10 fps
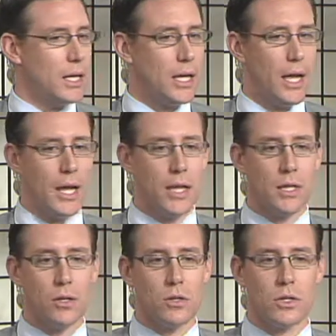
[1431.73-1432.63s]
and
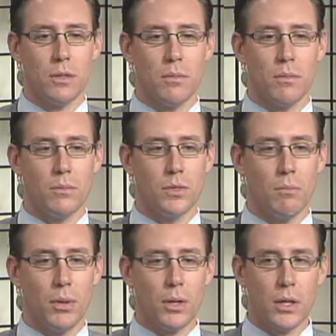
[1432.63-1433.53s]
there are some
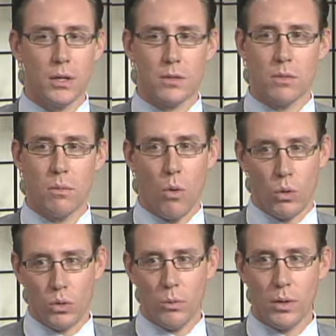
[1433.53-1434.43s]
buildings, some
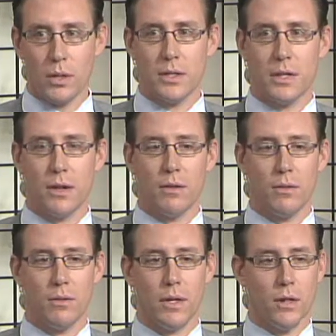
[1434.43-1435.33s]
older buildings that
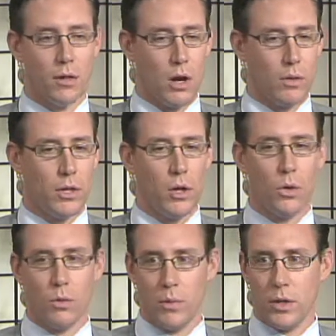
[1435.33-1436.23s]
are either currently
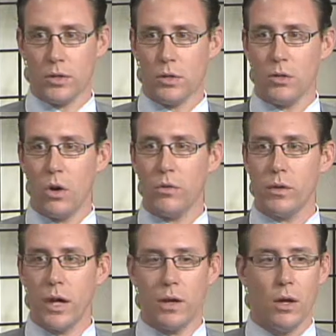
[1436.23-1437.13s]
owned or being turned over,
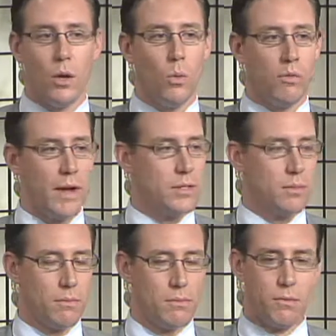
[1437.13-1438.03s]
that we've had
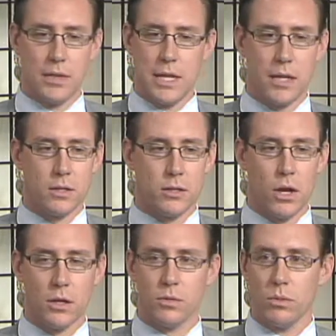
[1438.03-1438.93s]
some fantastic
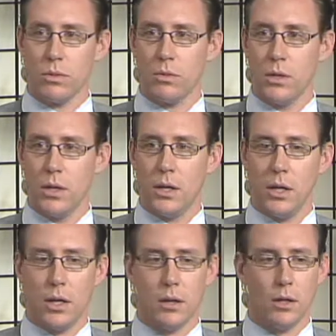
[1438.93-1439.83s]
talks with
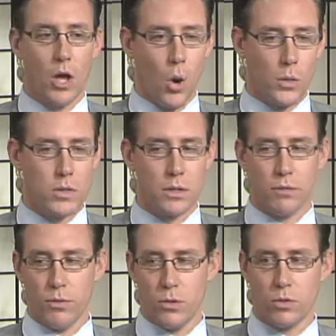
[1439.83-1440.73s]
the owners and the
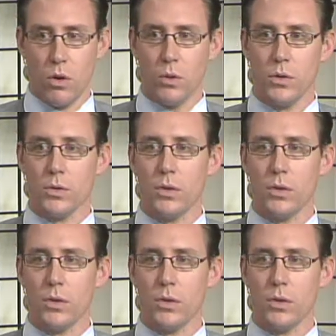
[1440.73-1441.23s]
future owners.